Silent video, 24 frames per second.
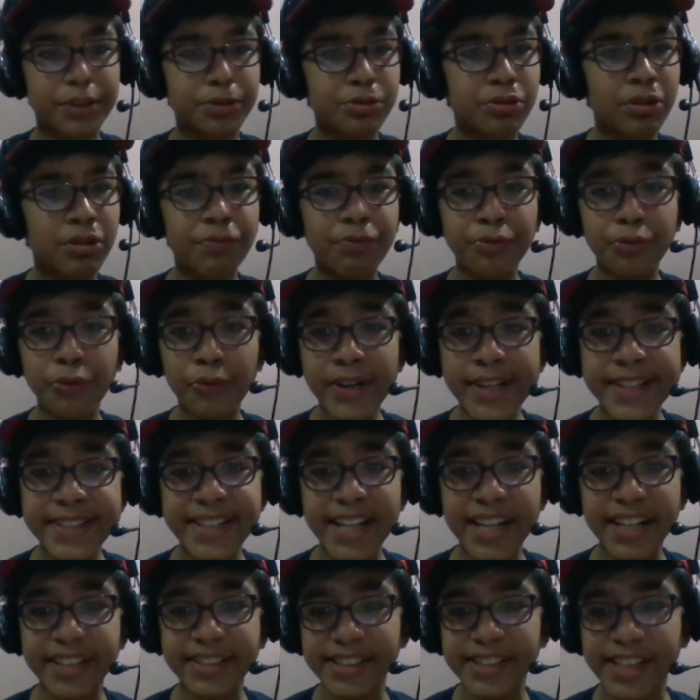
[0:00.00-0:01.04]
So if queen
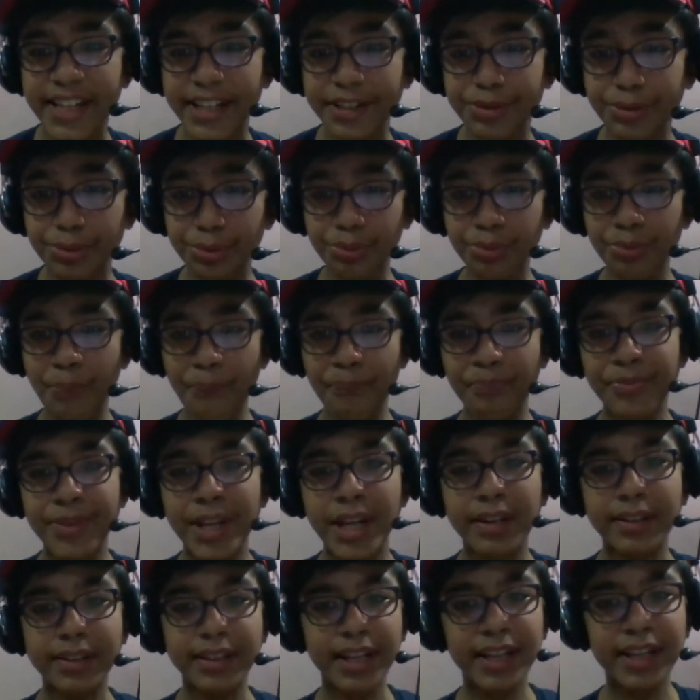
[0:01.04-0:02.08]
takes a2,
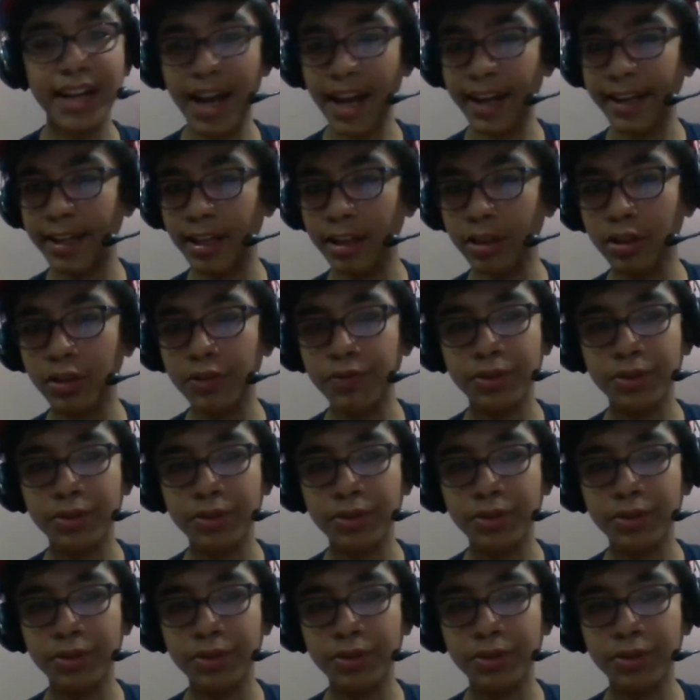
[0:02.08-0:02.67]
then I can go